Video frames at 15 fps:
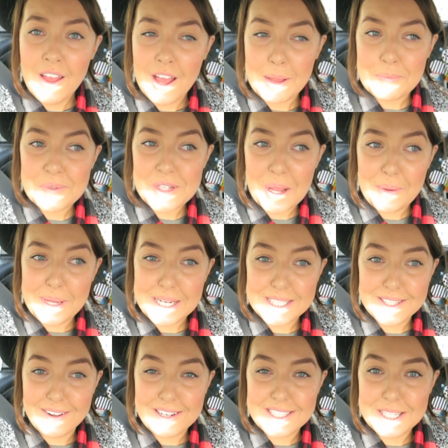I'm so
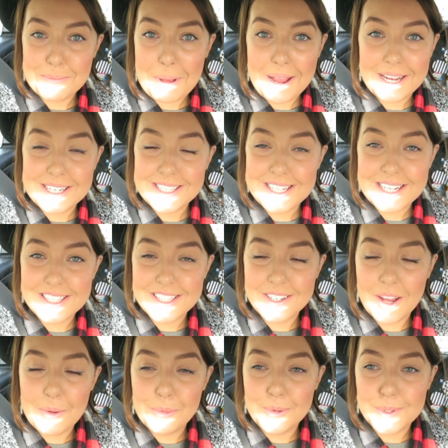excited about his
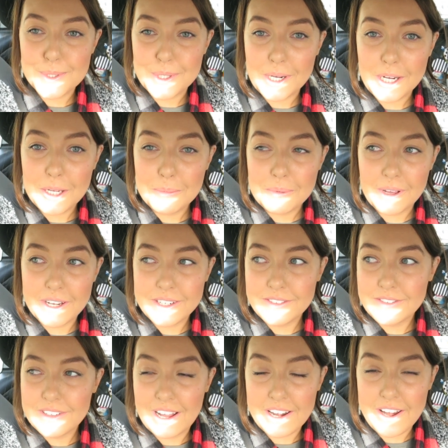69 wardrobe. I
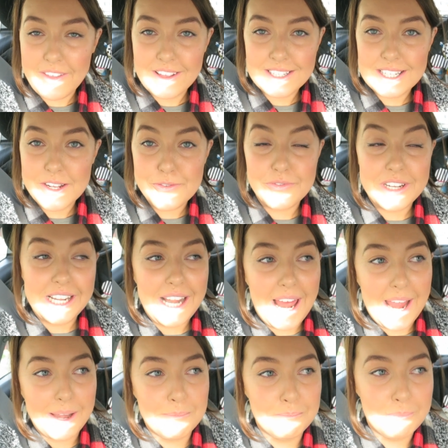know that sounds really
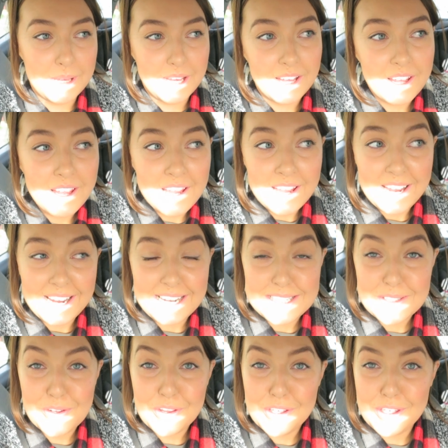lame, but he's
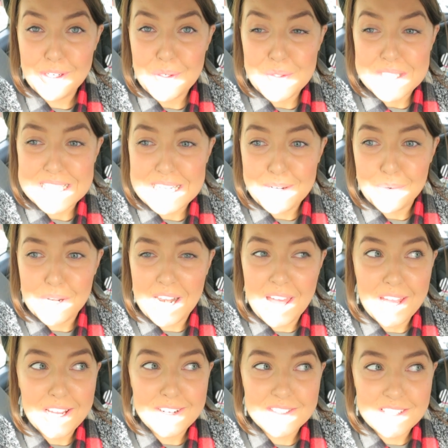got the cutest little
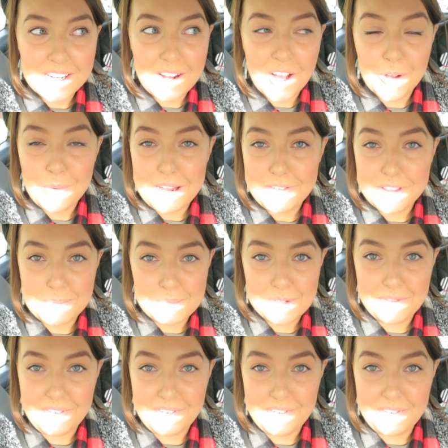clothes and I can't wait for them to